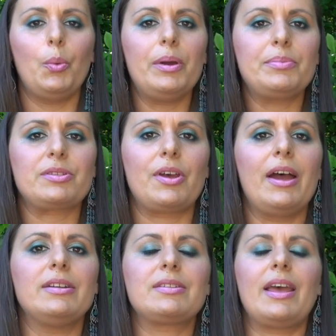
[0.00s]

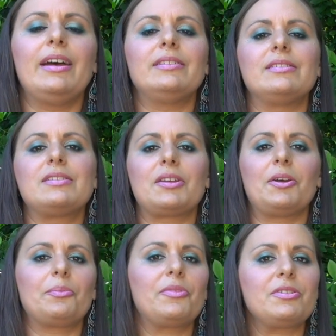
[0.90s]
website. And
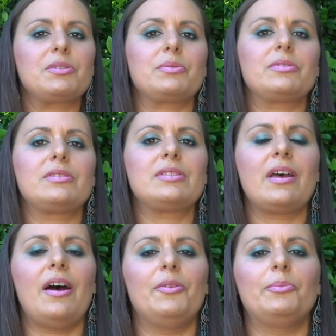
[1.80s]
um, those ones
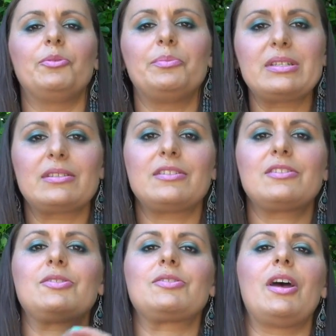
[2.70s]
are more
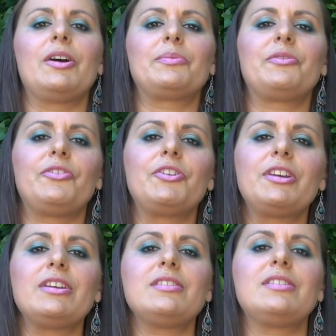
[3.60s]
business um,
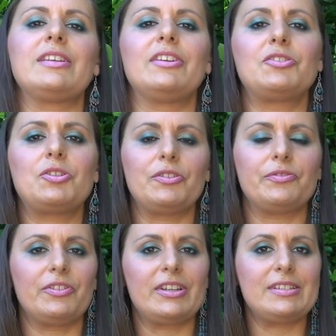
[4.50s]
focused, and you
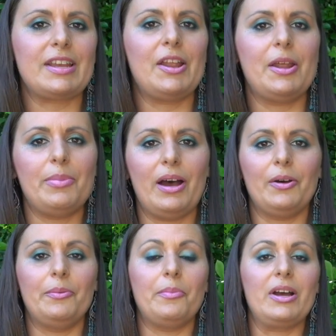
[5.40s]
can find out
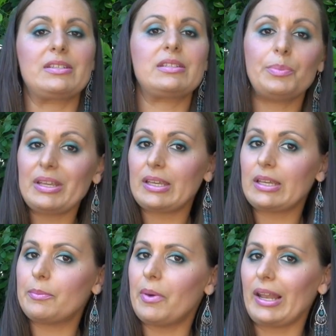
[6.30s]
about my
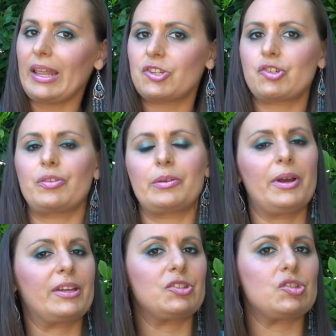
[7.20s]
speaking, my lecturing,
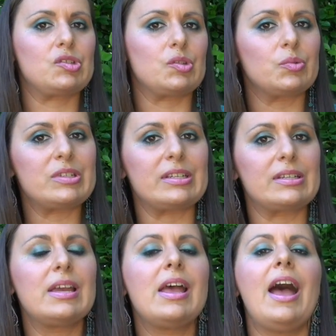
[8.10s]
my consulting,